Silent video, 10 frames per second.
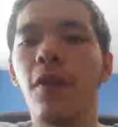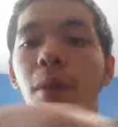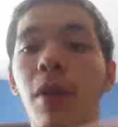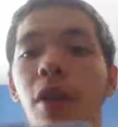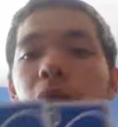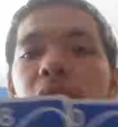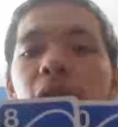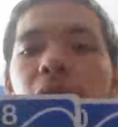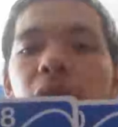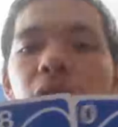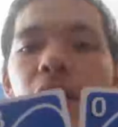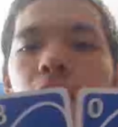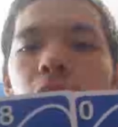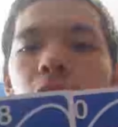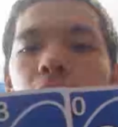the looks of it,
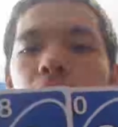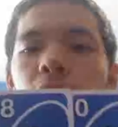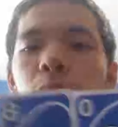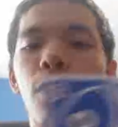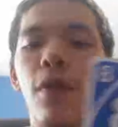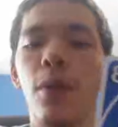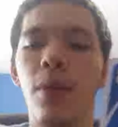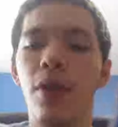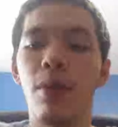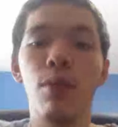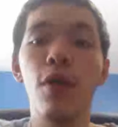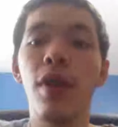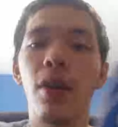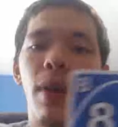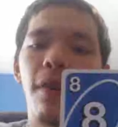you're
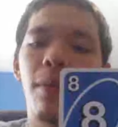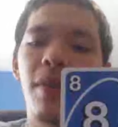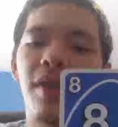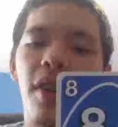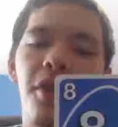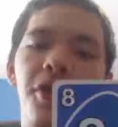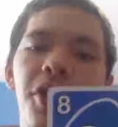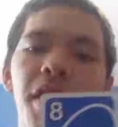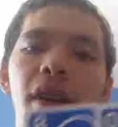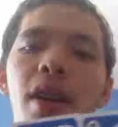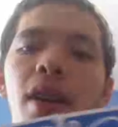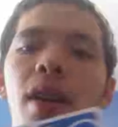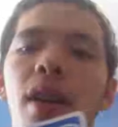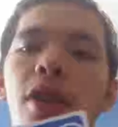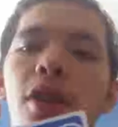moving away from this energy.
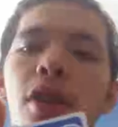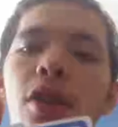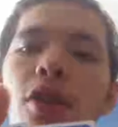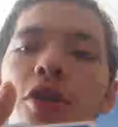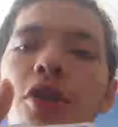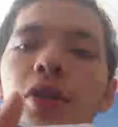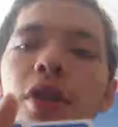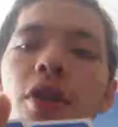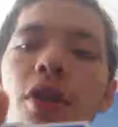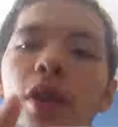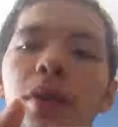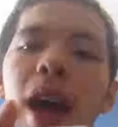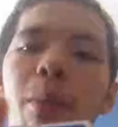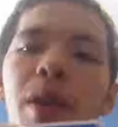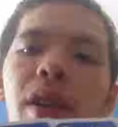You're choosing your own
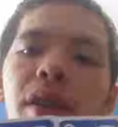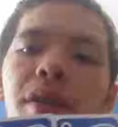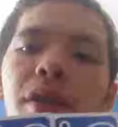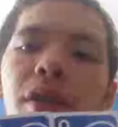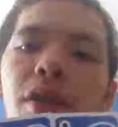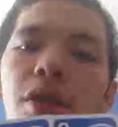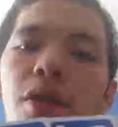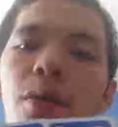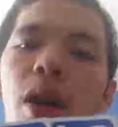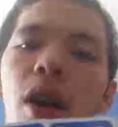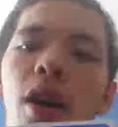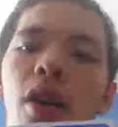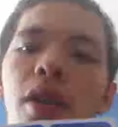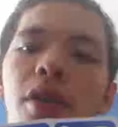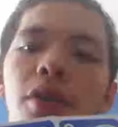happiness. You are
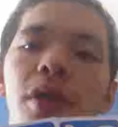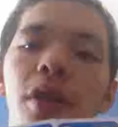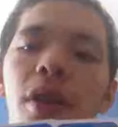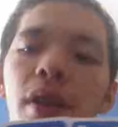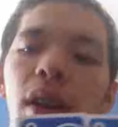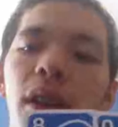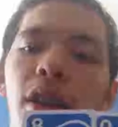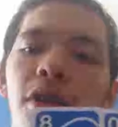associating